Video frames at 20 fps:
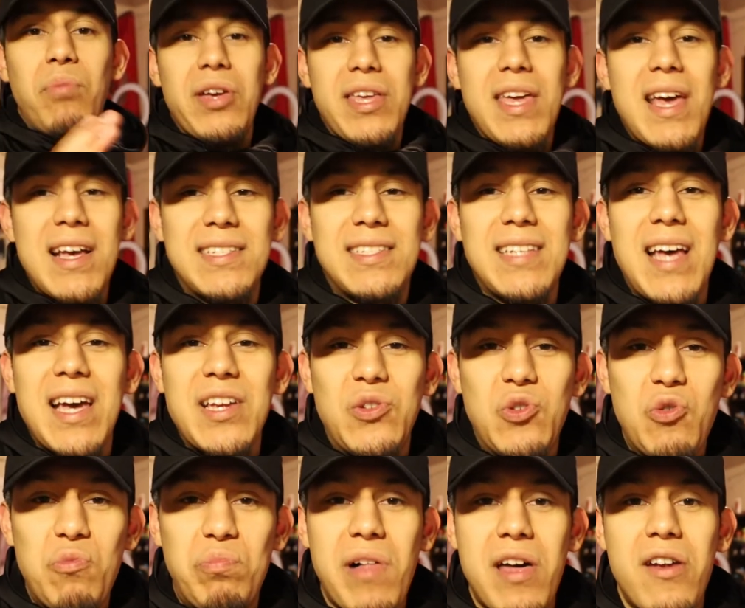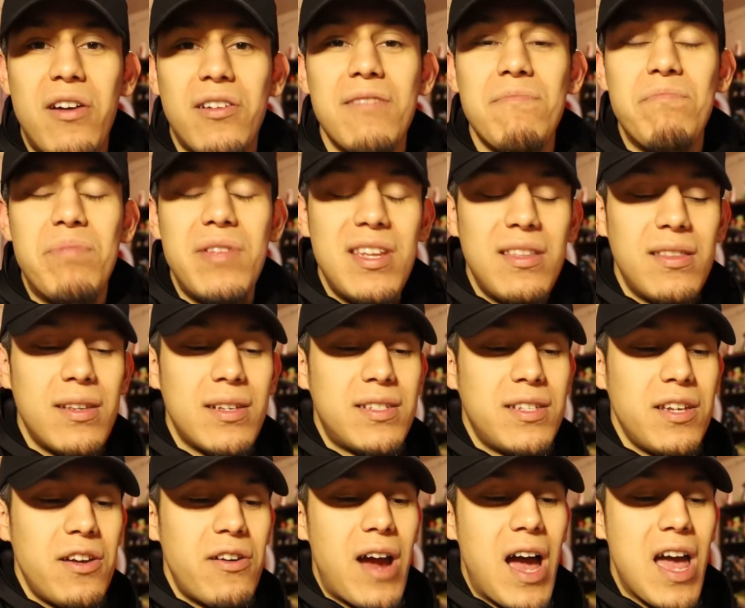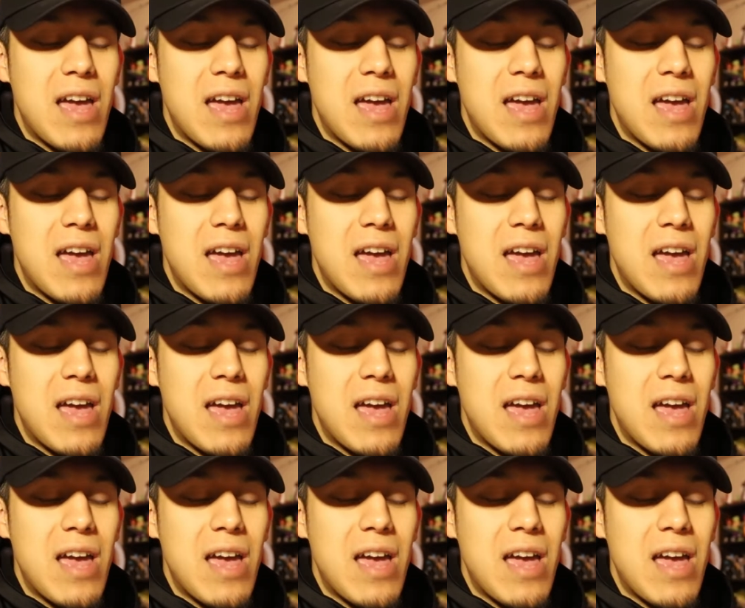But yes, I do plan on competing this year.